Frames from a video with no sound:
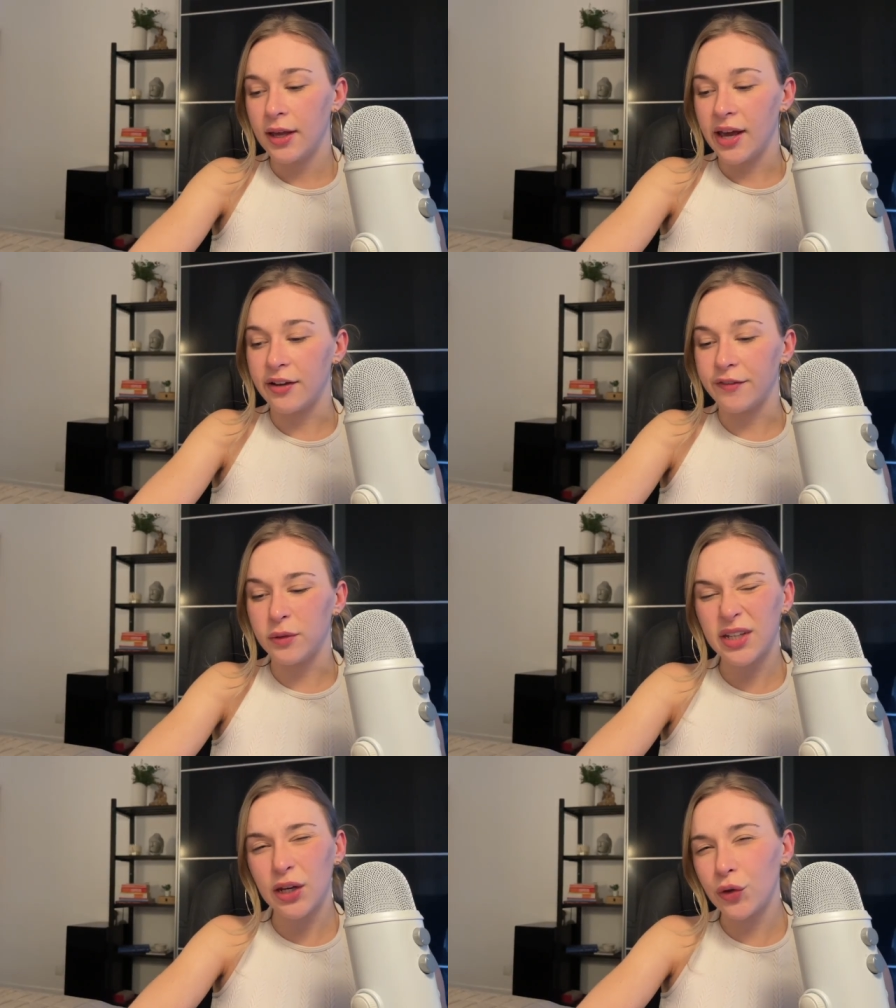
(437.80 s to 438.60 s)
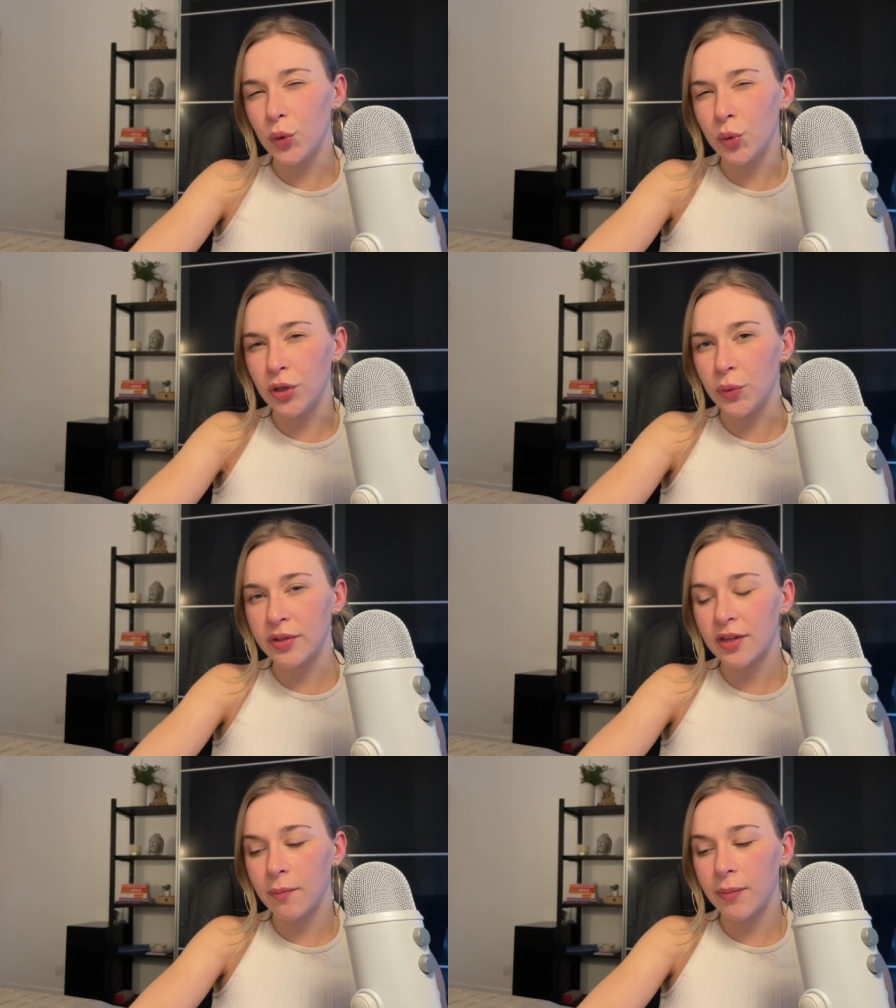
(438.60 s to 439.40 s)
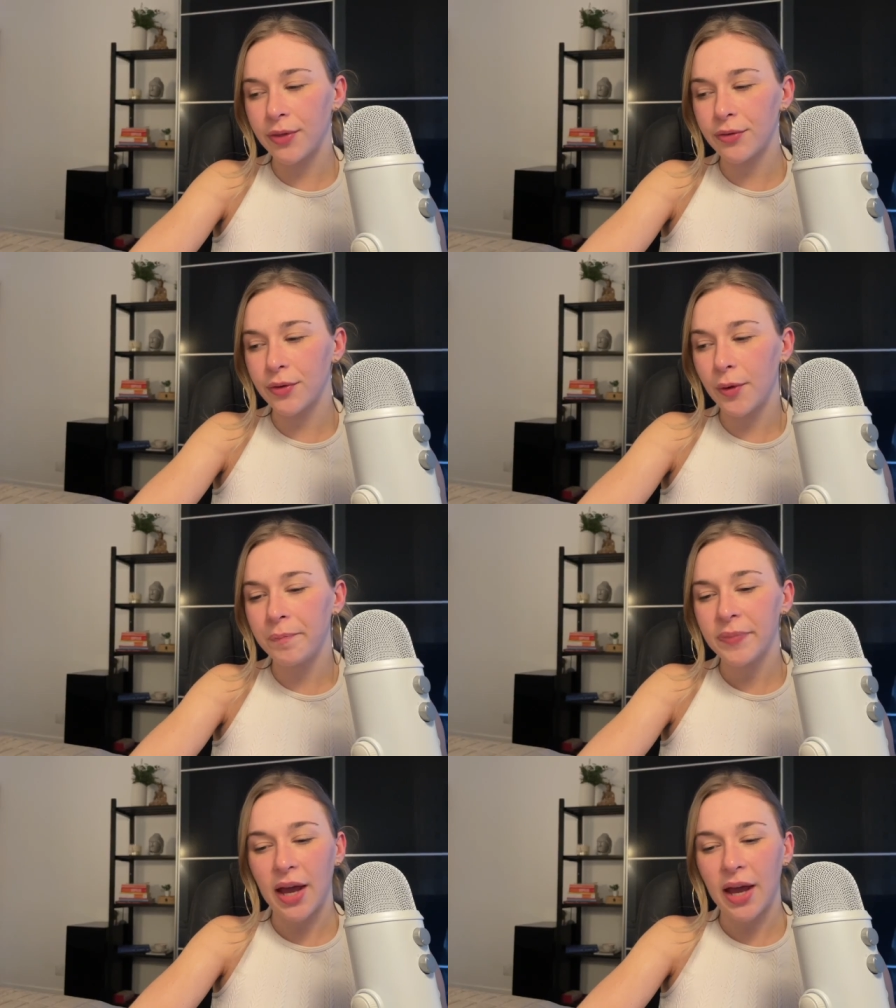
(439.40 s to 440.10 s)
And it feels like a new you is coming through.